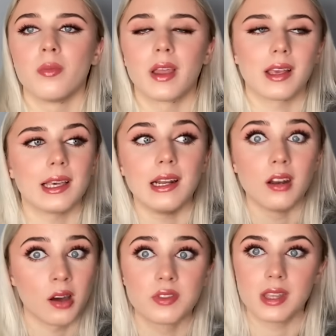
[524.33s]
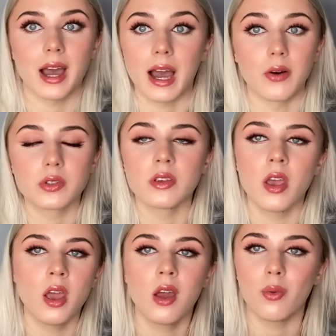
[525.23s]
Like, he loves that house
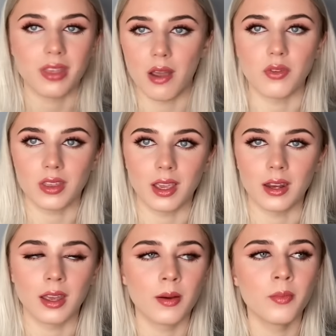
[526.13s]
with everything in him,